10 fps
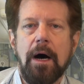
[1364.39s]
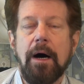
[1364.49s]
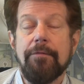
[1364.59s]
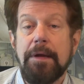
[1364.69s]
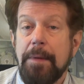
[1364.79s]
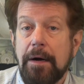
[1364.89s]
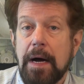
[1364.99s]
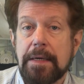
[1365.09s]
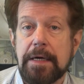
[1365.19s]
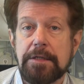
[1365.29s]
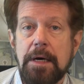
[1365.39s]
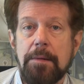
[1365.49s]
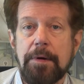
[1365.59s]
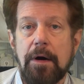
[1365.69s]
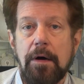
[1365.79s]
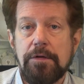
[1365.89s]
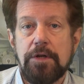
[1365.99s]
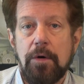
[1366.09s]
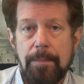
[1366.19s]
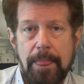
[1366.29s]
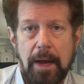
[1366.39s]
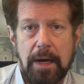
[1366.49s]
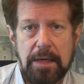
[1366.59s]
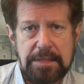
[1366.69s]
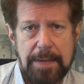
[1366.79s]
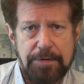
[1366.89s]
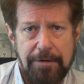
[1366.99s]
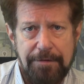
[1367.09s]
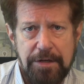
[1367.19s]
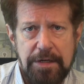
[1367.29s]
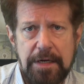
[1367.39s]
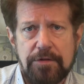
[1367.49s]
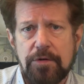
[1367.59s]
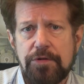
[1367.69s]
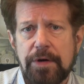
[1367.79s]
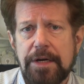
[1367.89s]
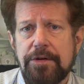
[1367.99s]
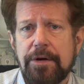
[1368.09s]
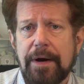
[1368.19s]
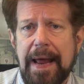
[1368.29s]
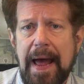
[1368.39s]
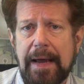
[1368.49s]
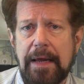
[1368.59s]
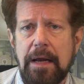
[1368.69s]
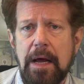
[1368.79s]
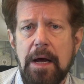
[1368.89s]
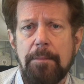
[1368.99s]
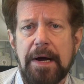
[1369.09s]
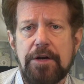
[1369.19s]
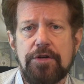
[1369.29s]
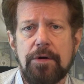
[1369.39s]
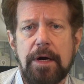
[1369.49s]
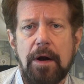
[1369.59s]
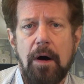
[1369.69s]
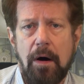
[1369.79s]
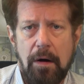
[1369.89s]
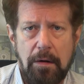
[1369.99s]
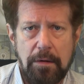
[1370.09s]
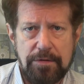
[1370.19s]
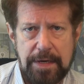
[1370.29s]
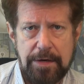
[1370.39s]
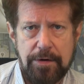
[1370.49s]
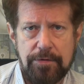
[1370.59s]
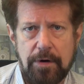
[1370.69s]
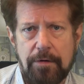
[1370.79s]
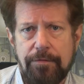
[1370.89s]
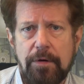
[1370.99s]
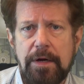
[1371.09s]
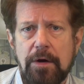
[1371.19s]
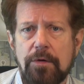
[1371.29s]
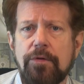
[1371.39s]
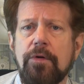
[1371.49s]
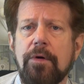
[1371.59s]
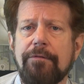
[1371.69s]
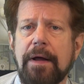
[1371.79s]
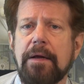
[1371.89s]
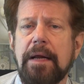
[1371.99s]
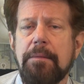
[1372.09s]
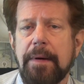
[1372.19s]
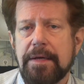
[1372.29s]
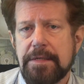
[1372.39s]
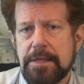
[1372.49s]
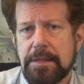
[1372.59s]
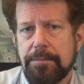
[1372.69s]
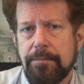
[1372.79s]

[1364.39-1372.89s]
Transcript: of email contexts, but also stops all phishing and social engineering hacking by ensuring all senders are fully known to and validated by the system.